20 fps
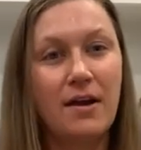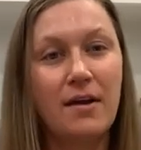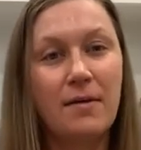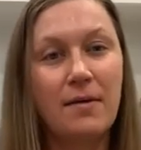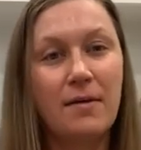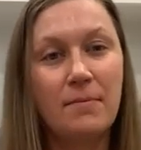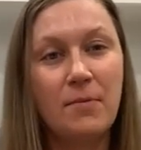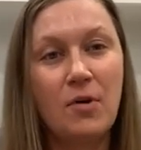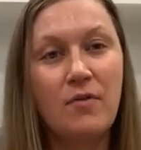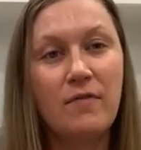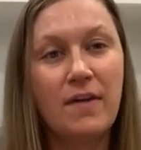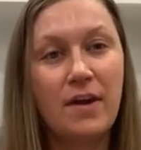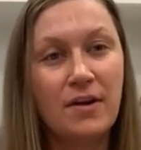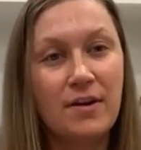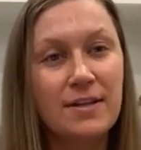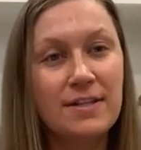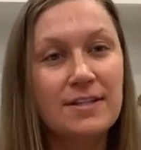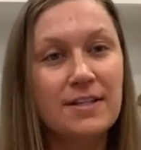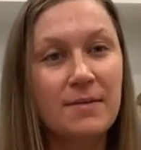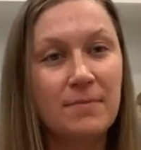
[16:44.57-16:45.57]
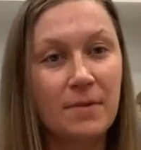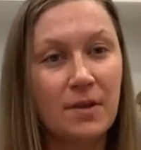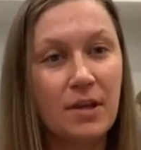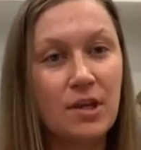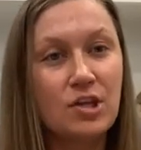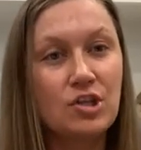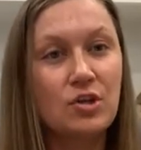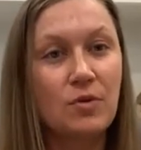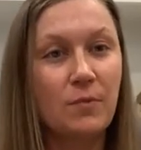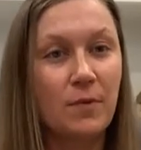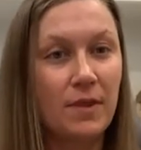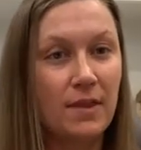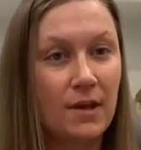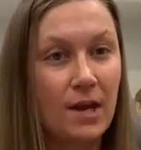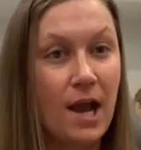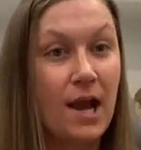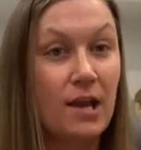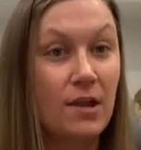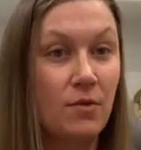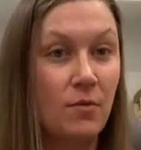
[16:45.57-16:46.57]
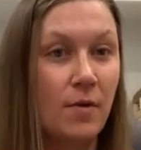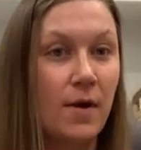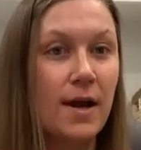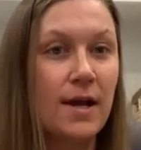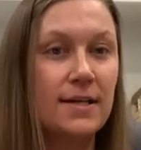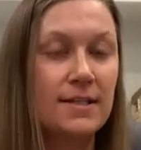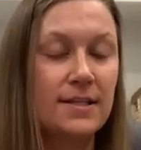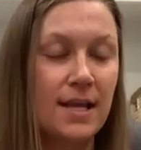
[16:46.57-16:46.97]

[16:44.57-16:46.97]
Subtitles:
ovarian stimulation with an IUI